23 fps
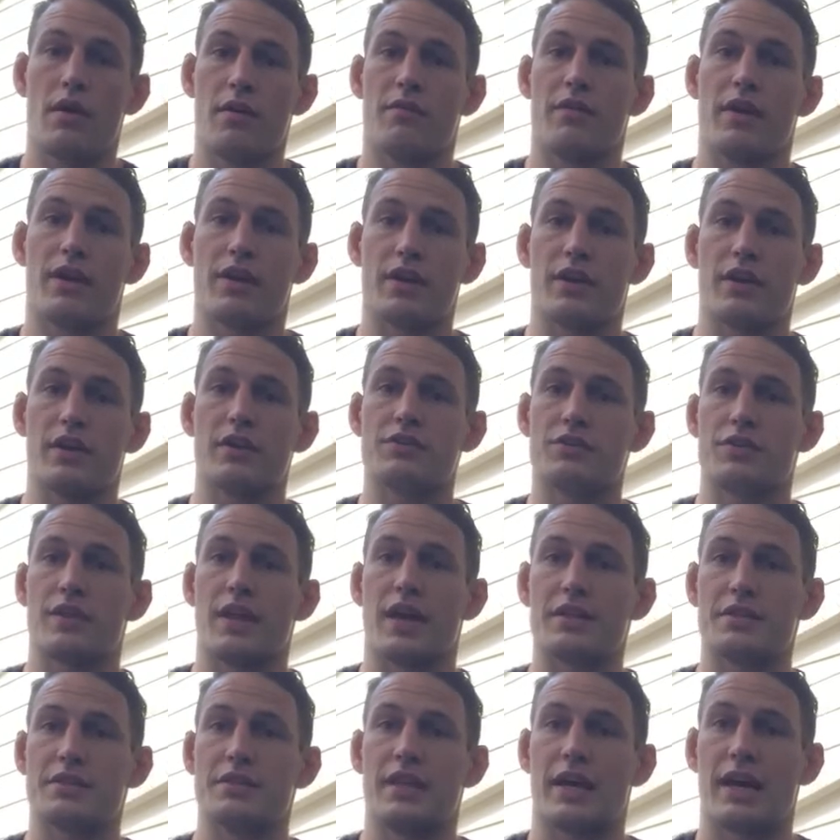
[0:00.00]
Very good. So
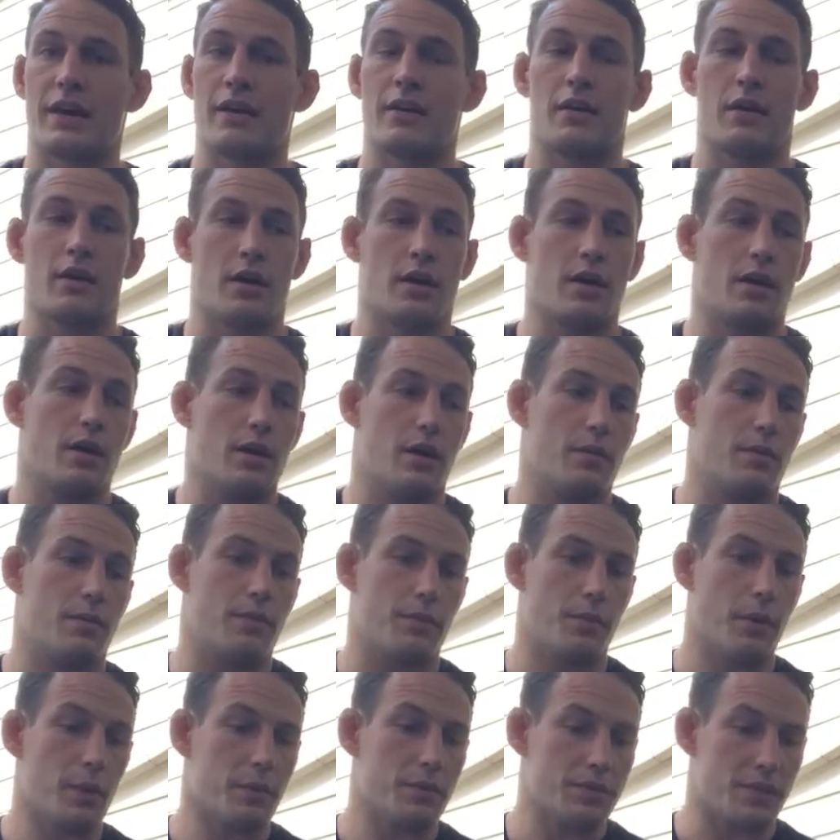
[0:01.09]
that's that.
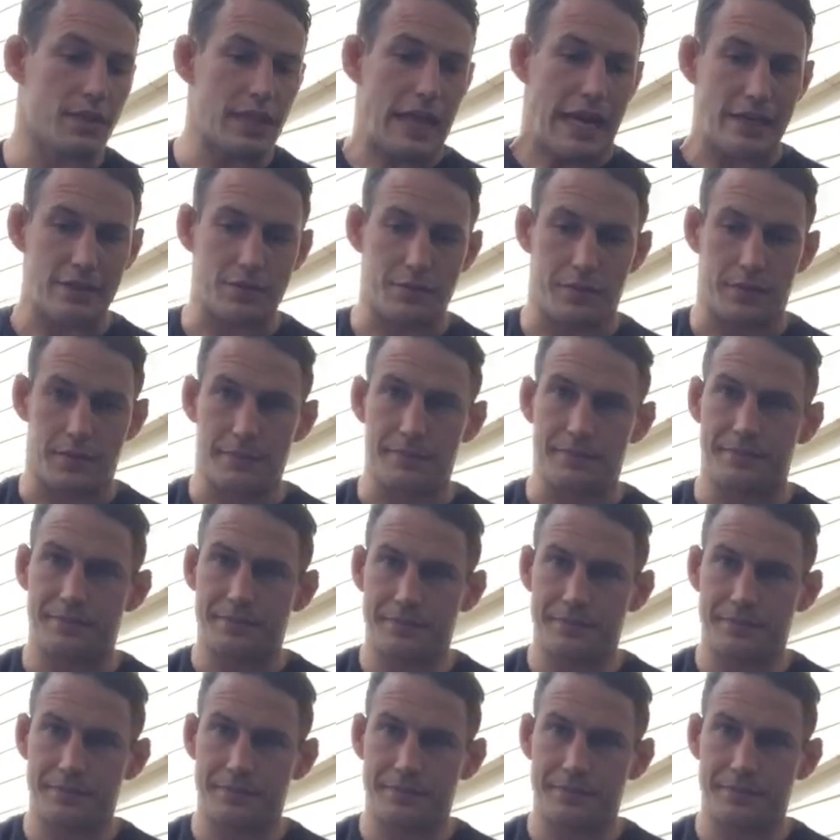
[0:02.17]
What was the last one?